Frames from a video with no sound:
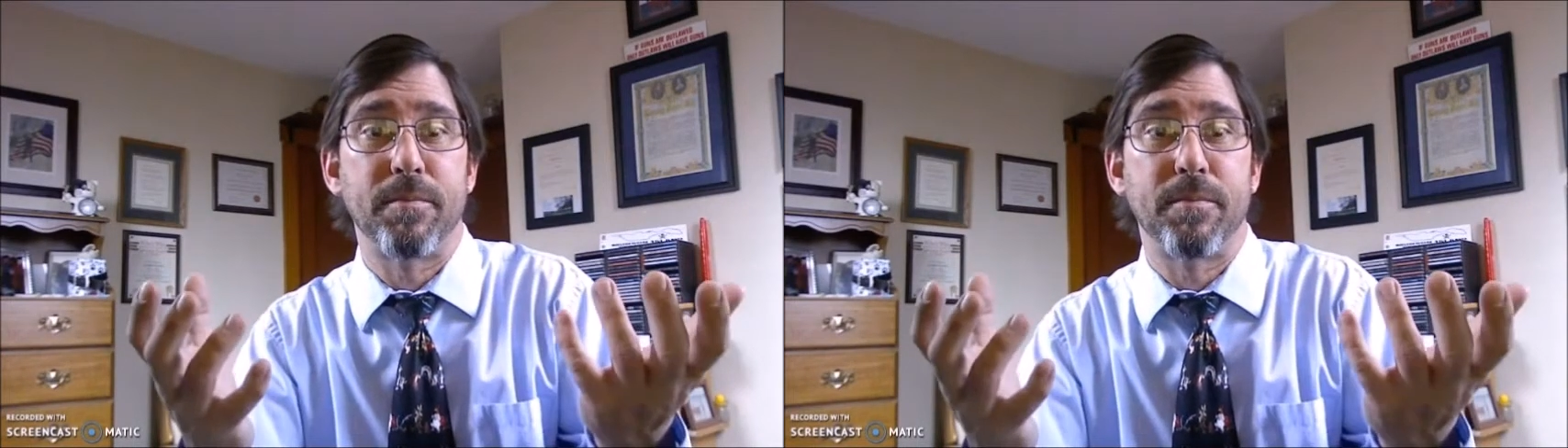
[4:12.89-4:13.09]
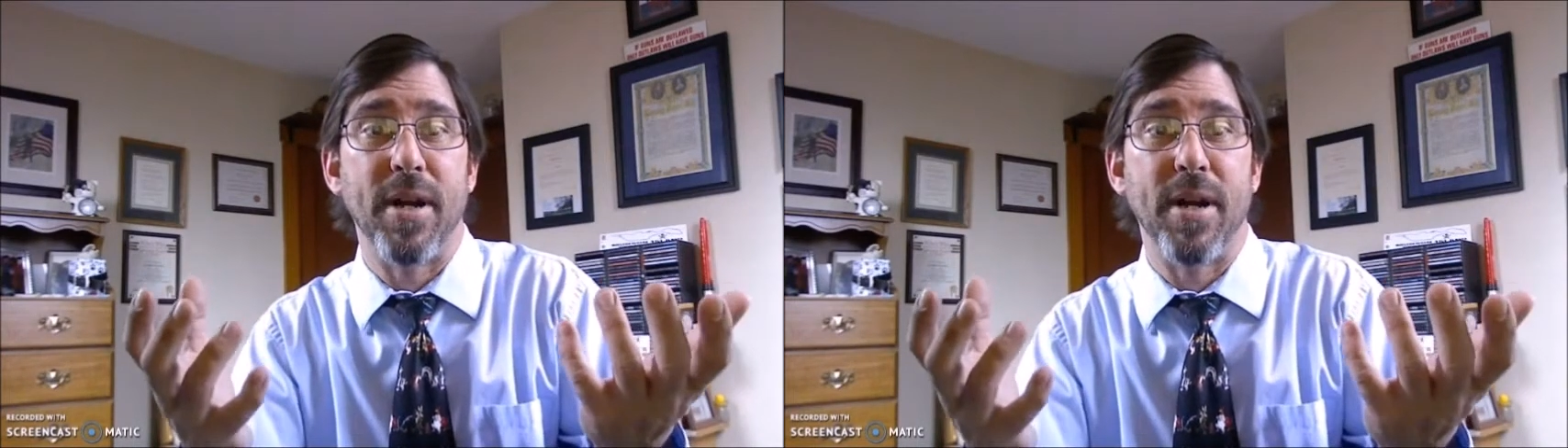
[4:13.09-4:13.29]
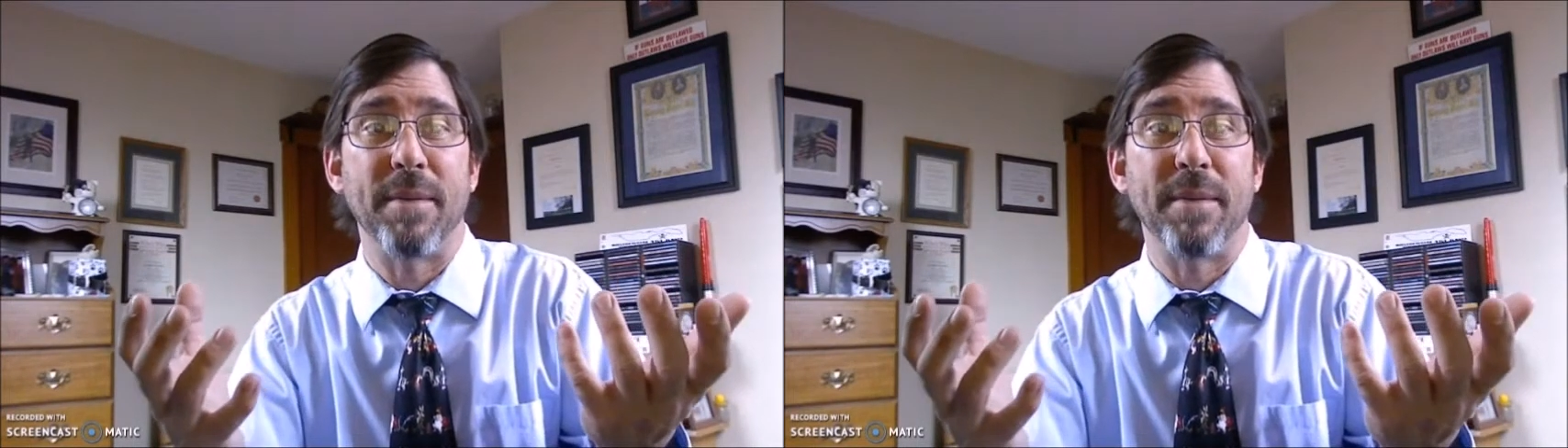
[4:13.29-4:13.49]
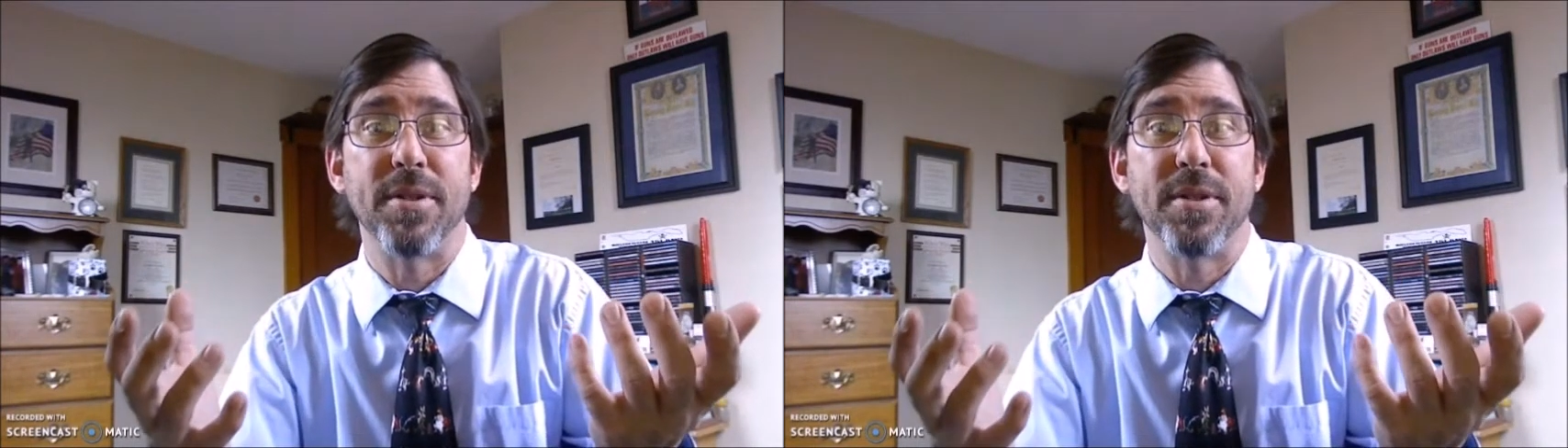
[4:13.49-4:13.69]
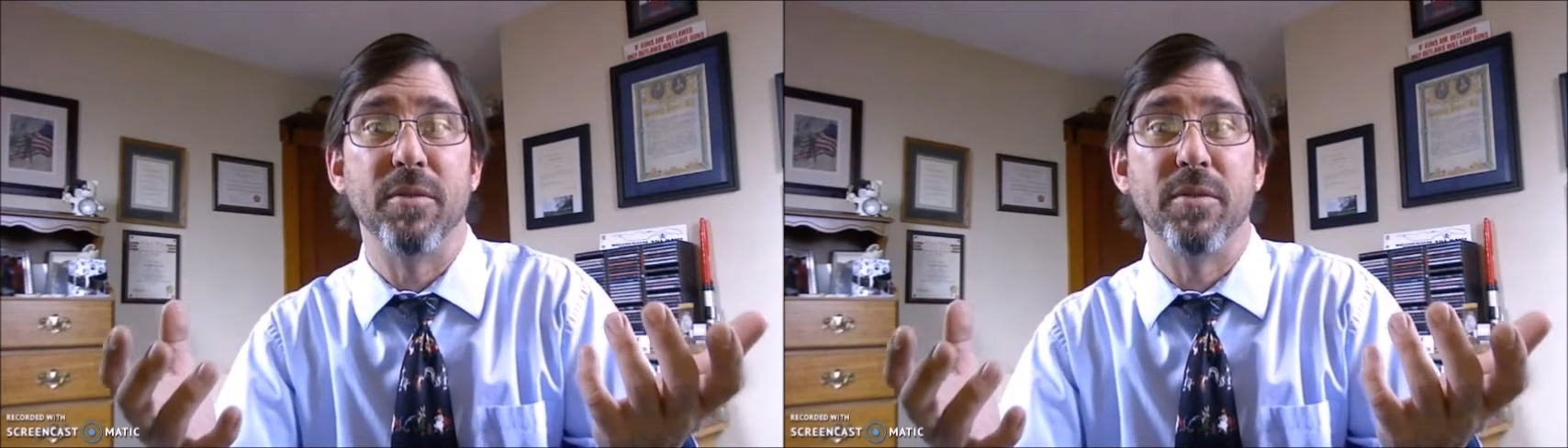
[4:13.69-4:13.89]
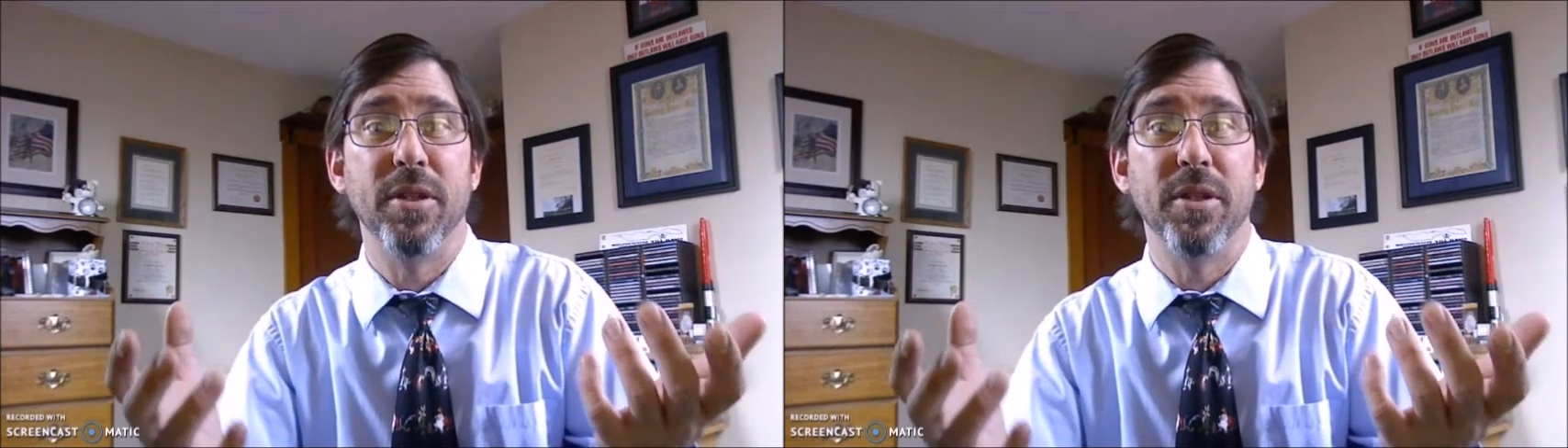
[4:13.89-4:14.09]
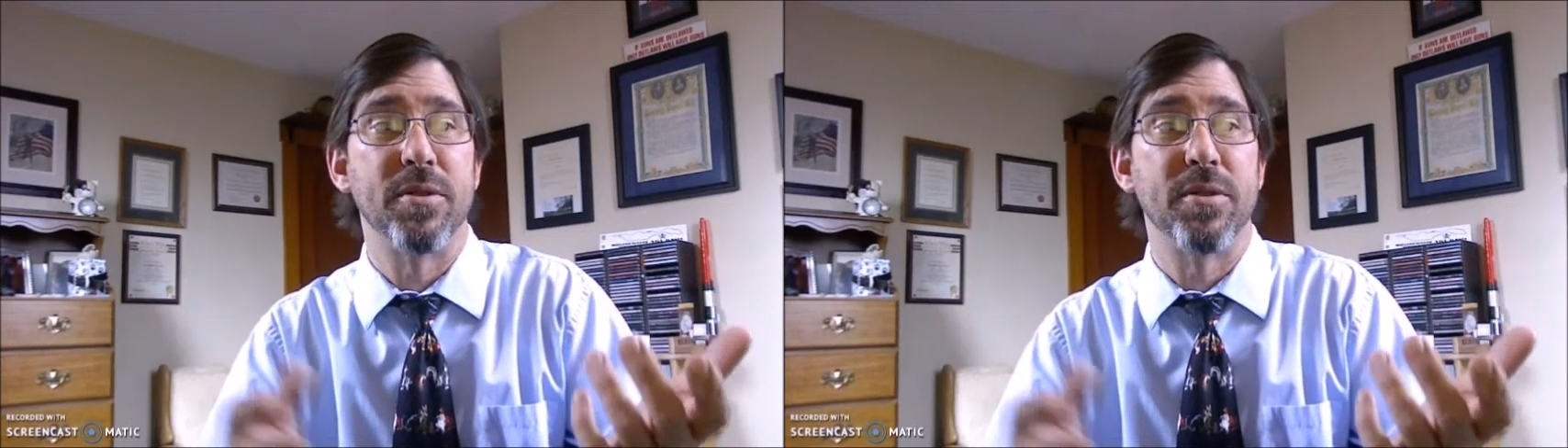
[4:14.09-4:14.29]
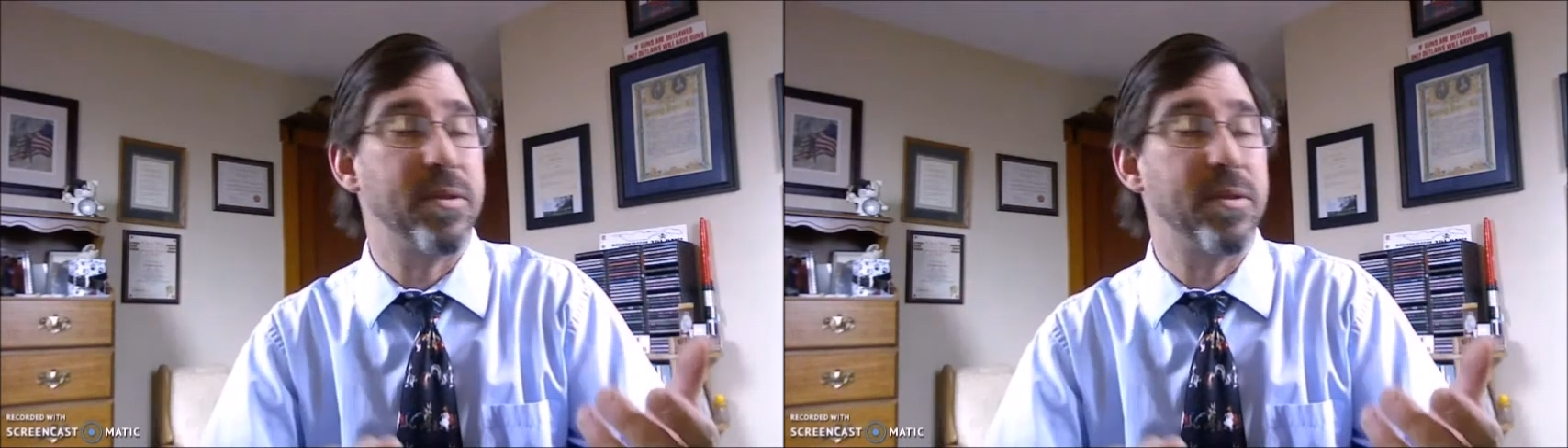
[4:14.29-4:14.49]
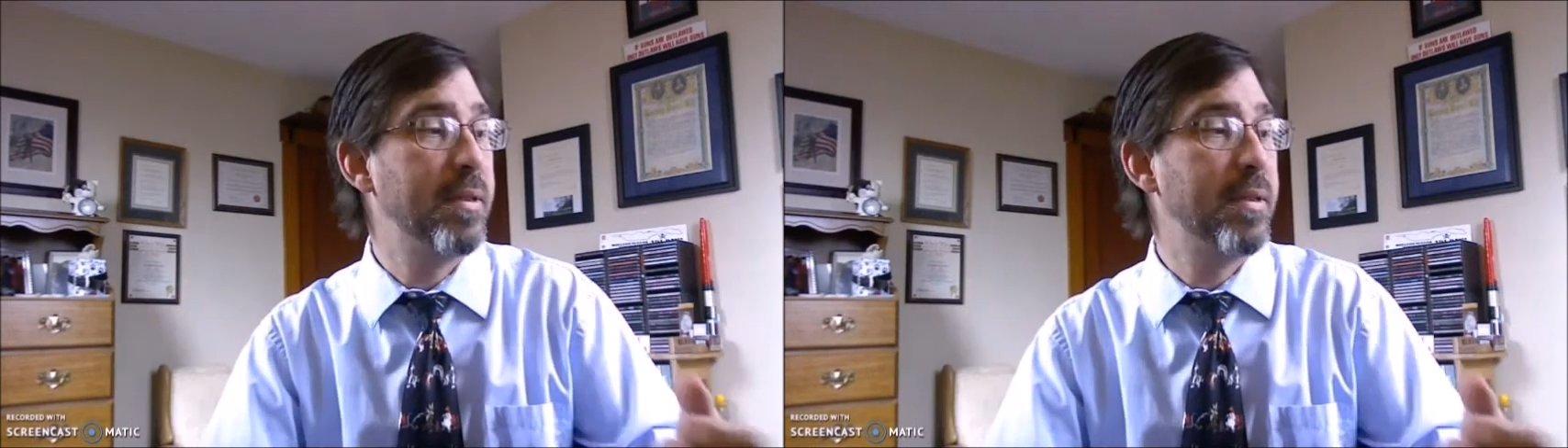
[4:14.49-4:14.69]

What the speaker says: perhaps it could be useful.